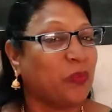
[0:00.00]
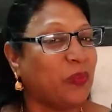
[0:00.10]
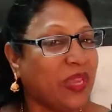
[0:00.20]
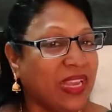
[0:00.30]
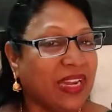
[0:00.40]

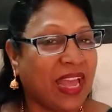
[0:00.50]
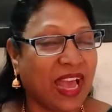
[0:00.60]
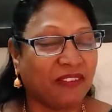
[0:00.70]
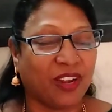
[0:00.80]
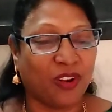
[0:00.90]
We'll
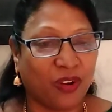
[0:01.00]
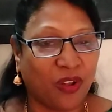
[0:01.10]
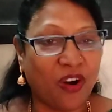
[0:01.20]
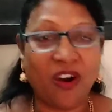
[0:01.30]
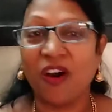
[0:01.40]
have a
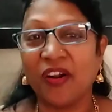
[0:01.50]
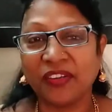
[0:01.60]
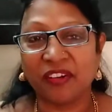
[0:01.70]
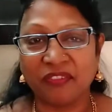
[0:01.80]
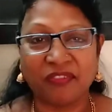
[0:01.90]

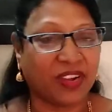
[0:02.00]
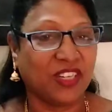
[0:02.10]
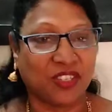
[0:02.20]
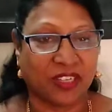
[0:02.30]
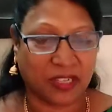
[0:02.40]
lot of
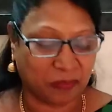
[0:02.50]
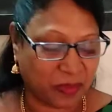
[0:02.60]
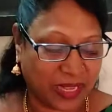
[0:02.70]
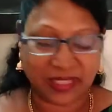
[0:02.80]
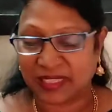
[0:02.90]
fun, children,
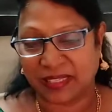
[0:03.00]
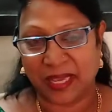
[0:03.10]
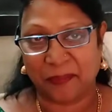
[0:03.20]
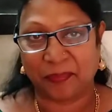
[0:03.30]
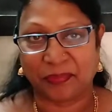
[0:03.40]
playing this
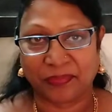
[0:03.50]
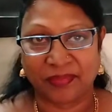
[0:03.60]
game.